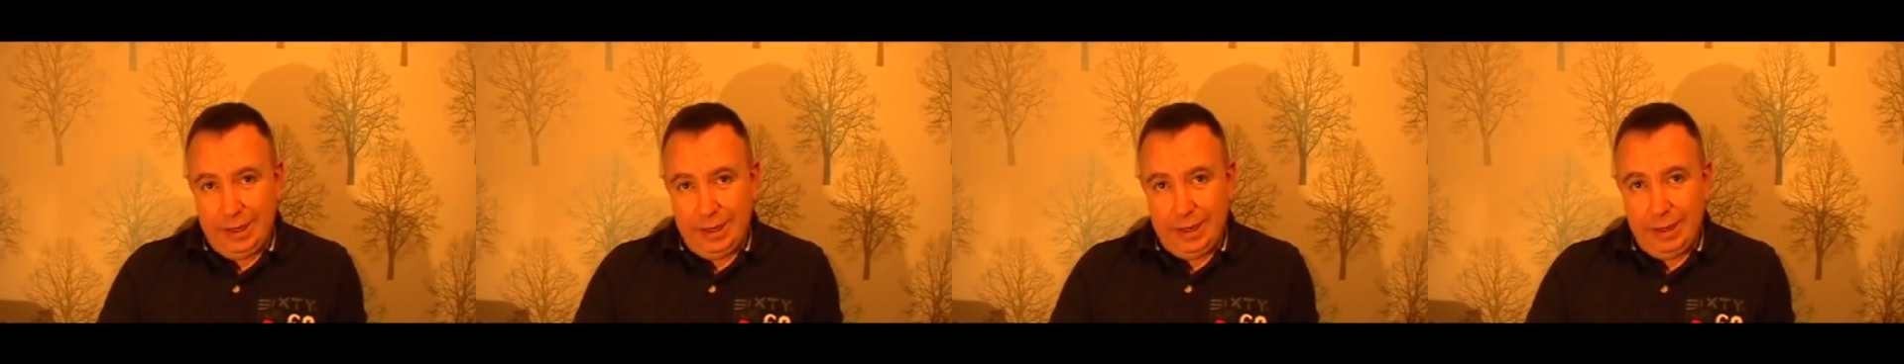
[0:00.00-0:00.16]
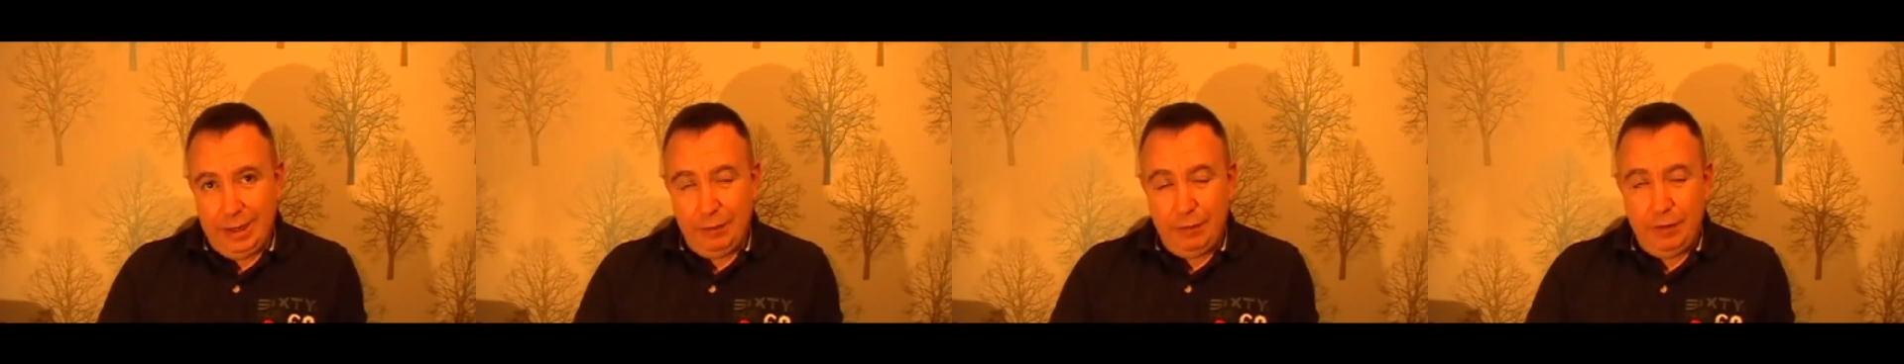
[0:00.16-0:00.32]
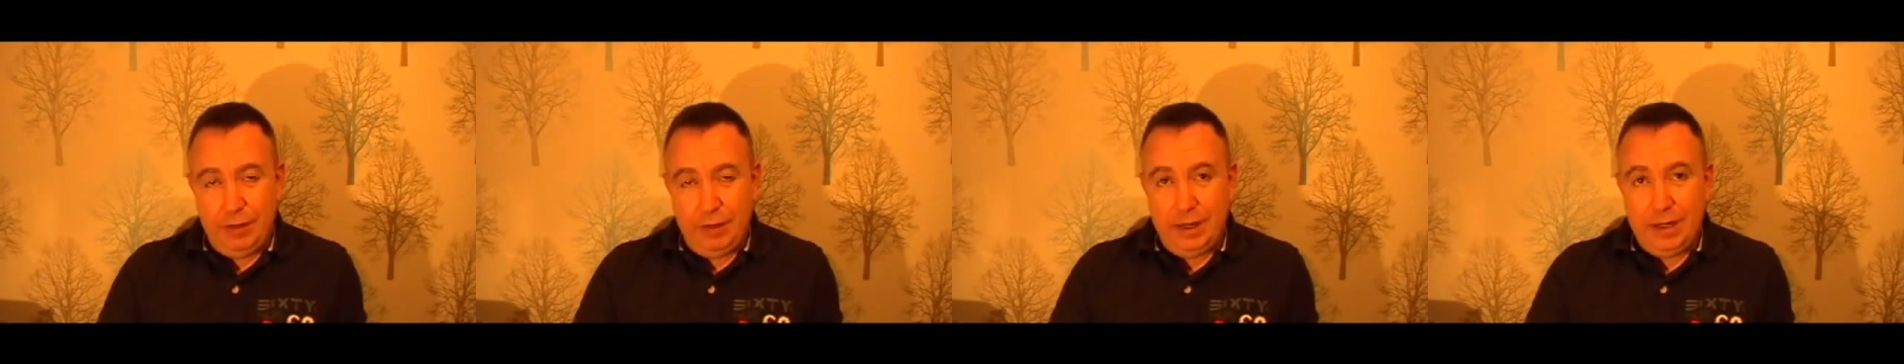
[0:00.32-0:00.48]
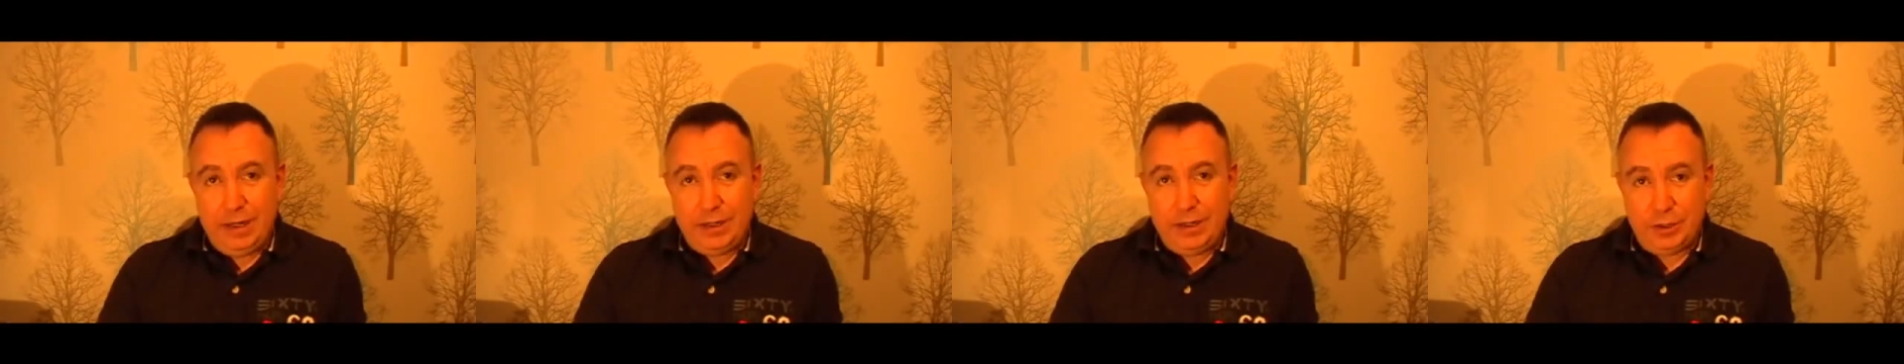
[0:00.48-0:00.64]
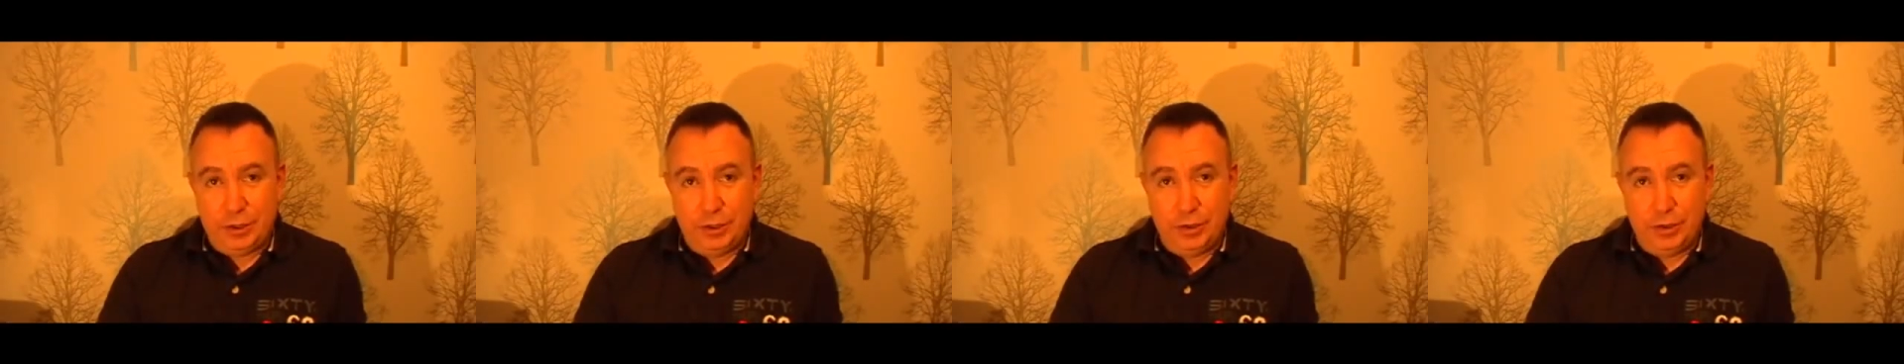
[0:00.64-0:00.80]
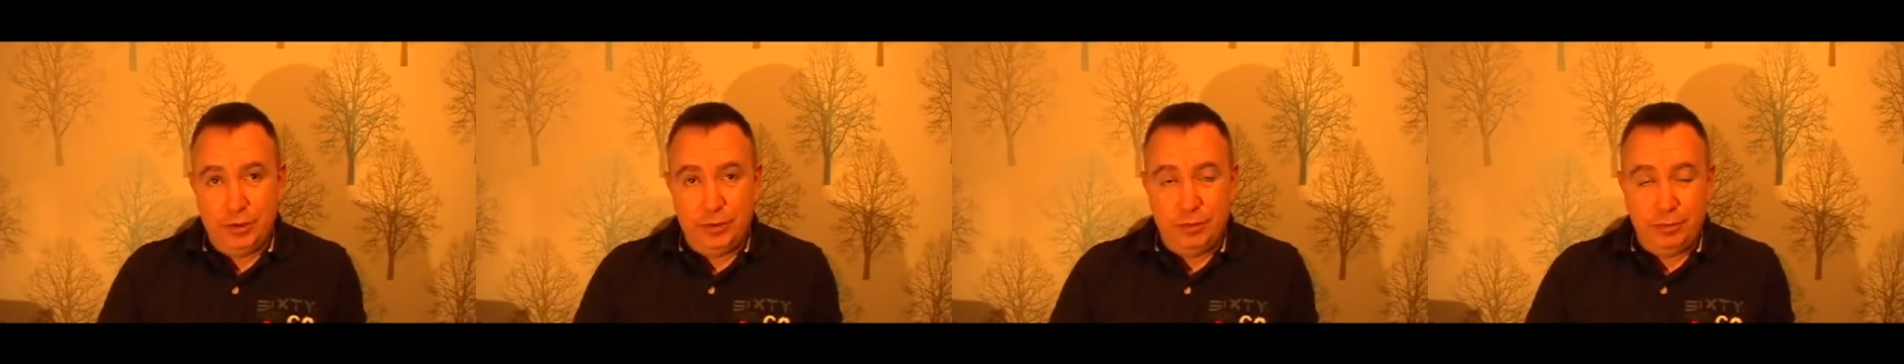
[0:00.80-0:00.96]
If you need
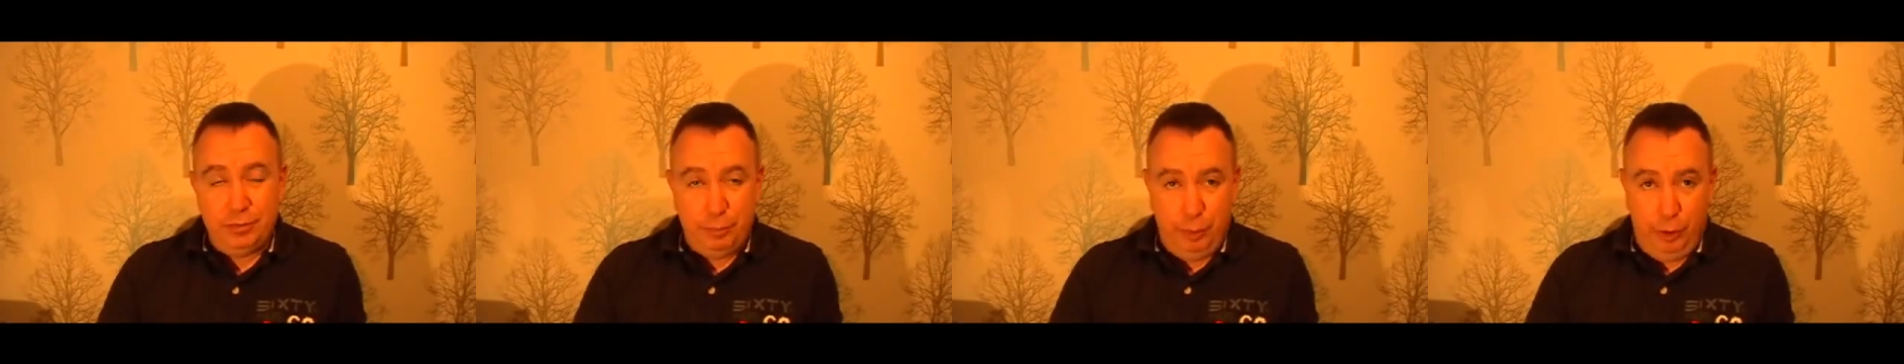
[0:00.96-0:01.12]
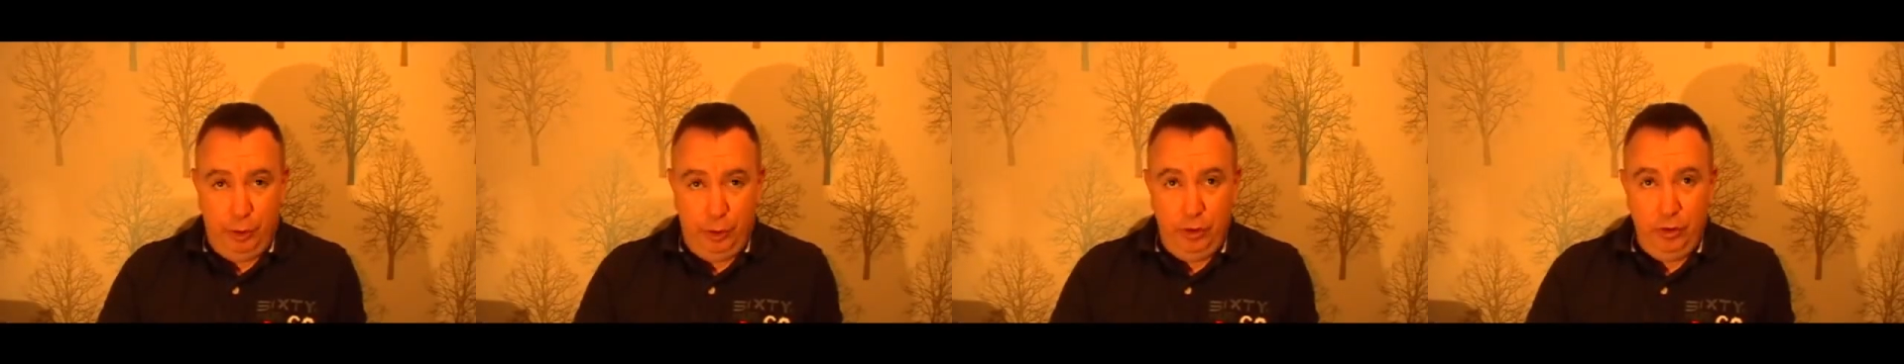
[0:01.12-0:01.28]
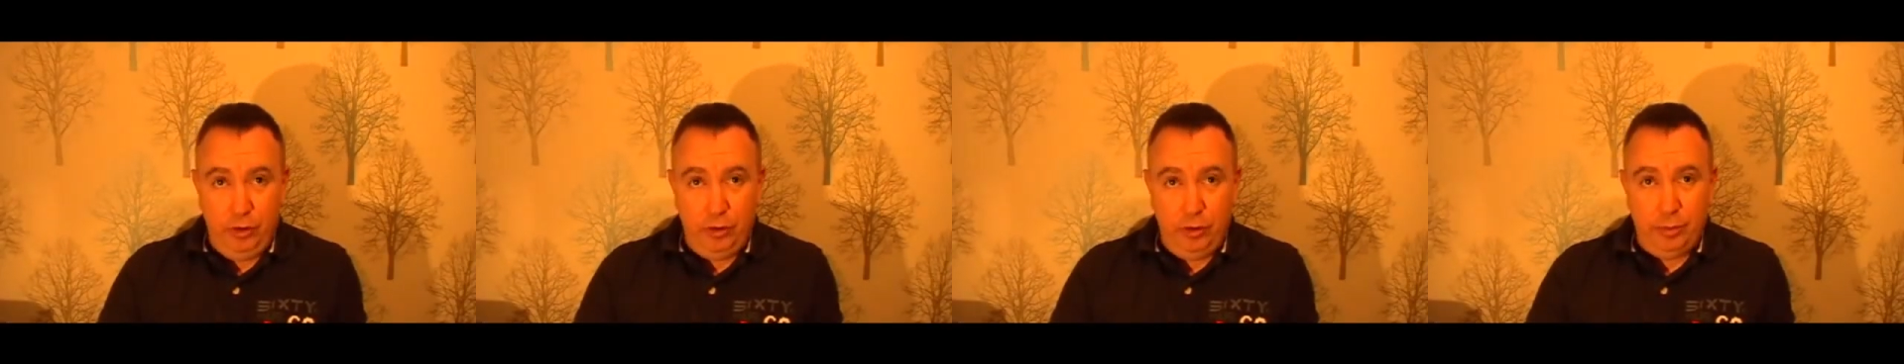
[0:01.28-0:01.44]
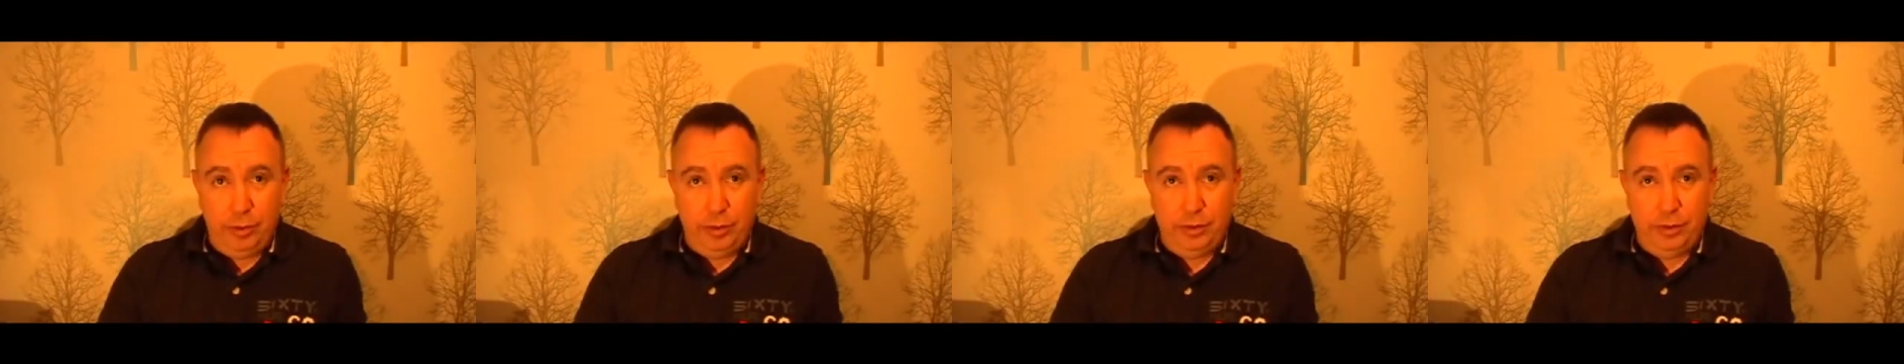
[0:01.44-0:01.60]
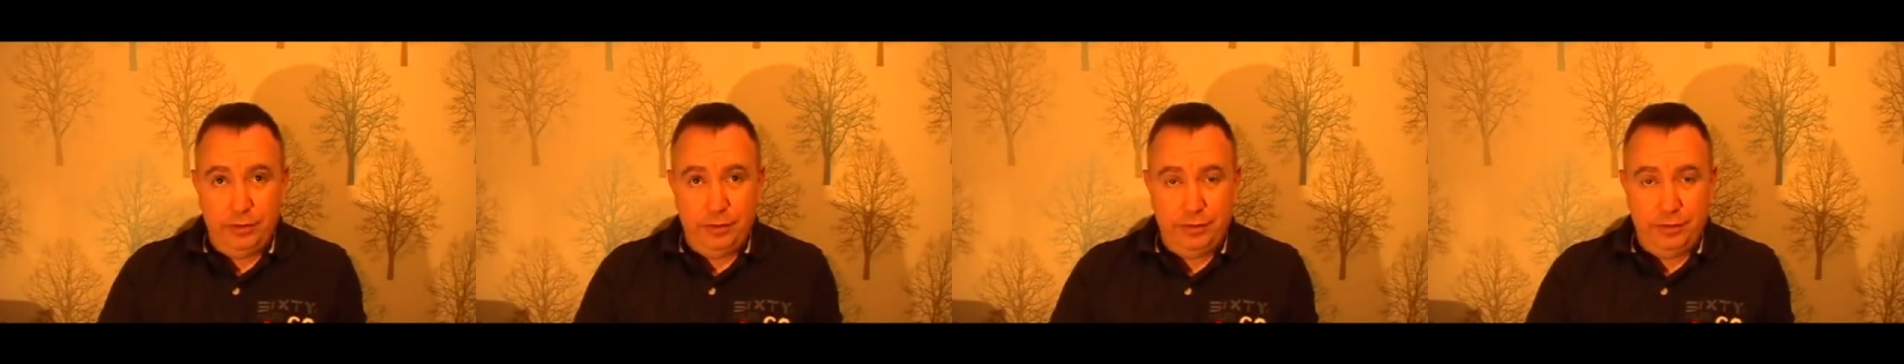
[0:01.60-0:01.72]
to, pull up.